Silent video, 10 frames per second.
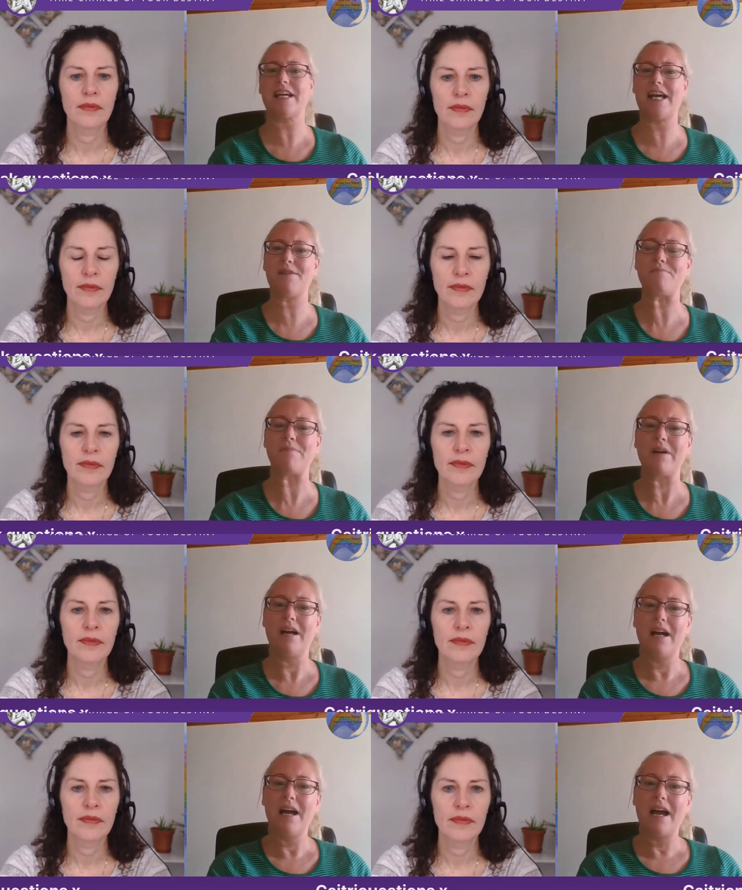Speaker 1: Um,
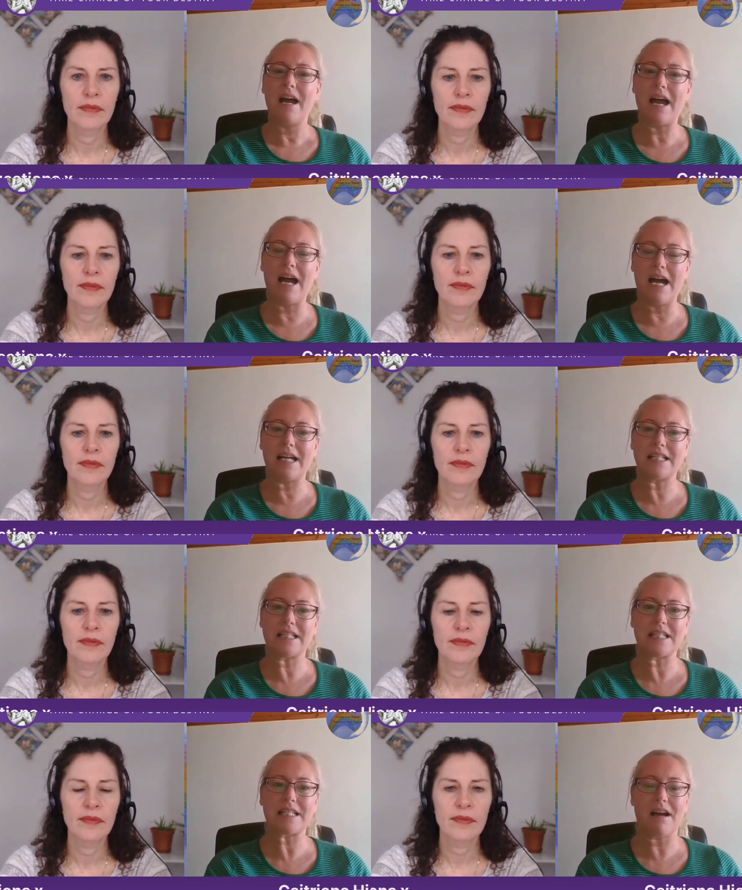
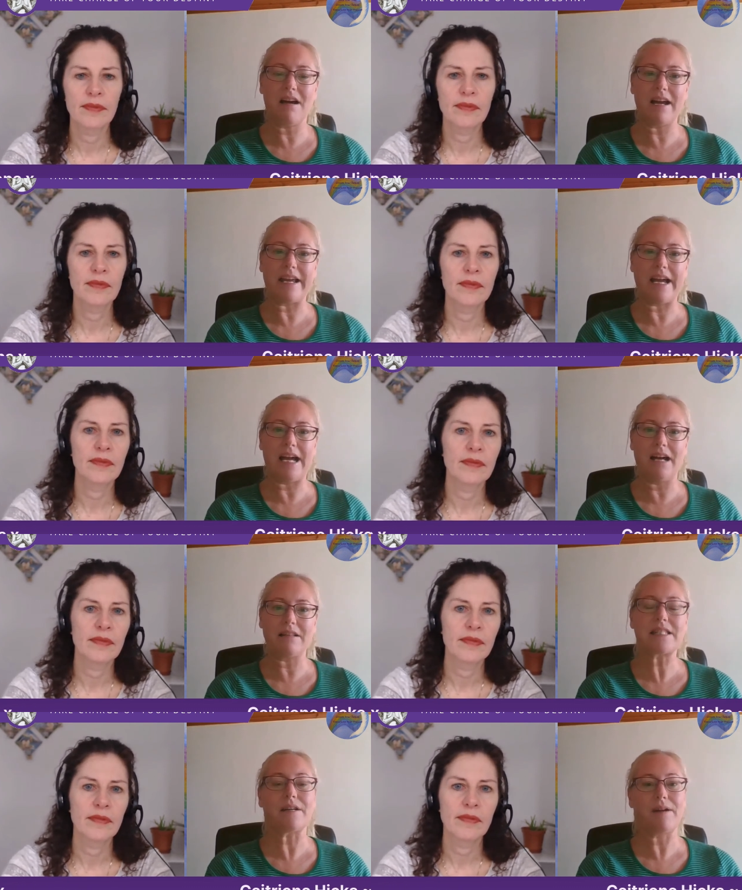and I
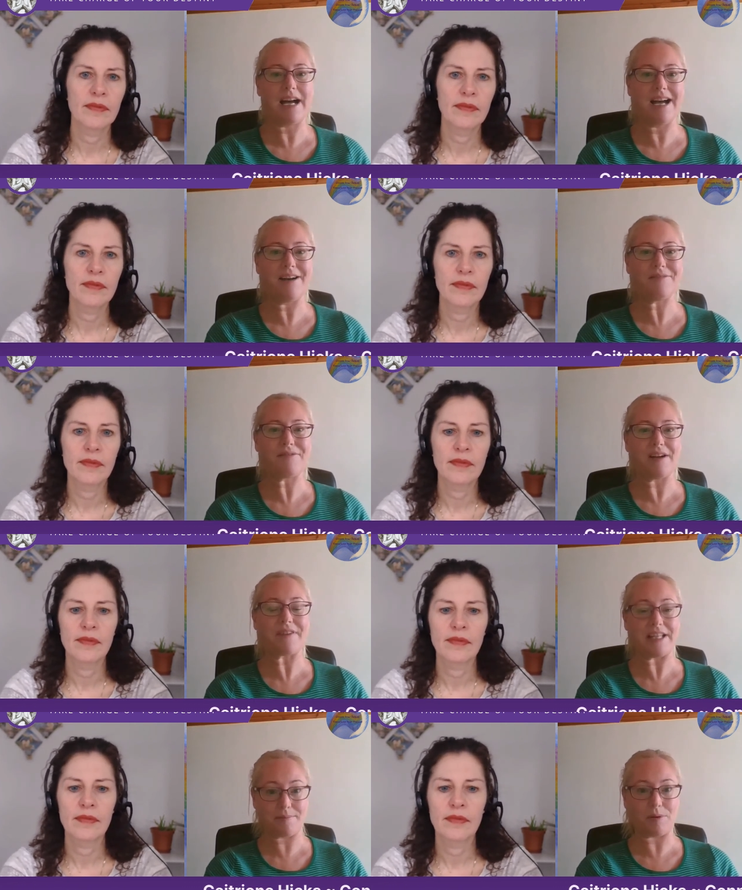also have a
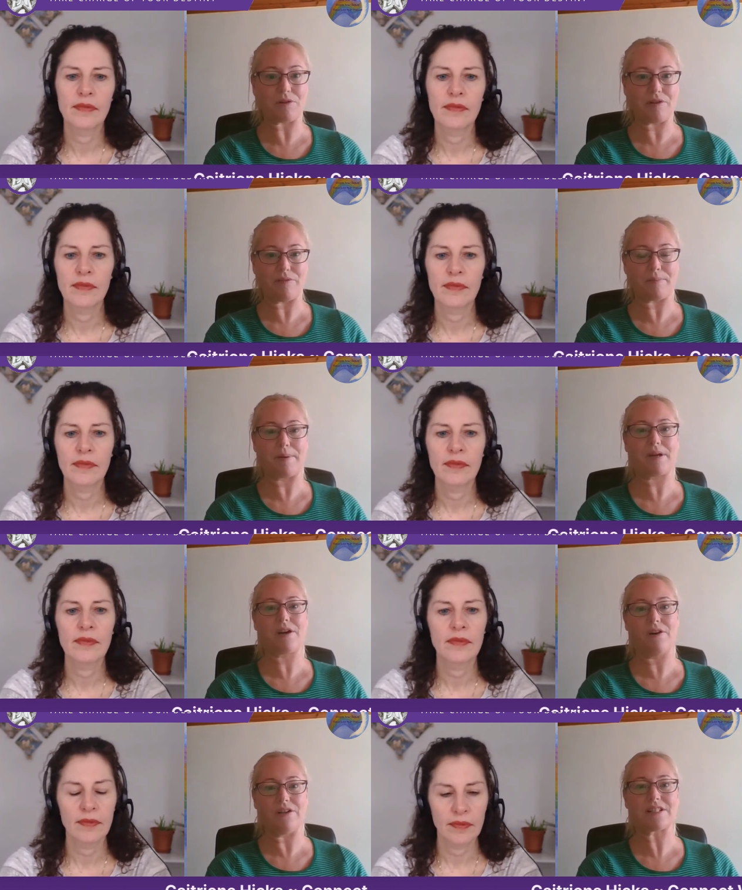Facebook group
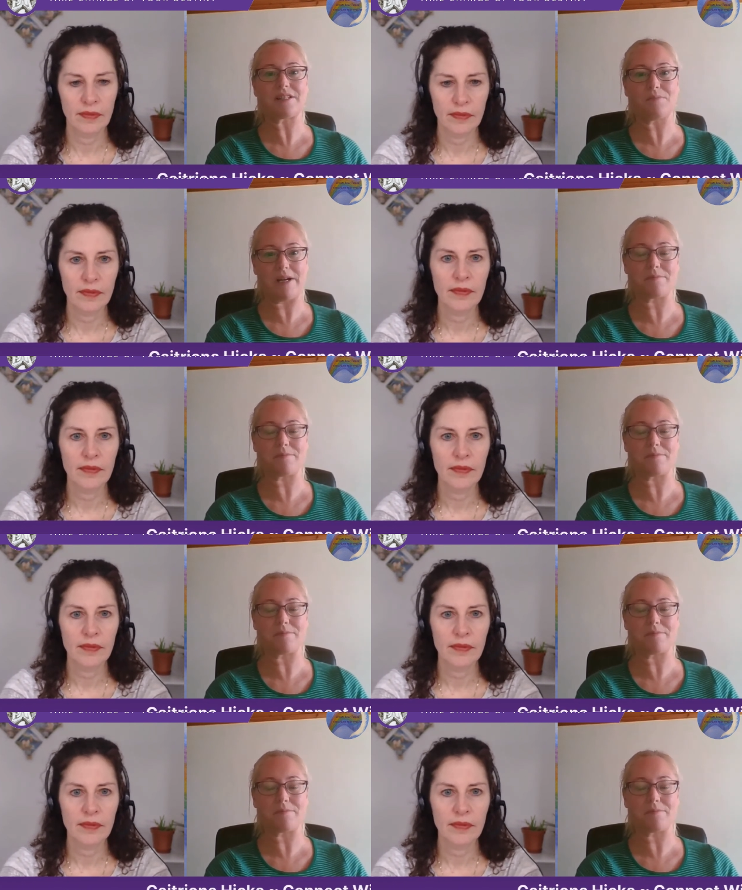called The Wise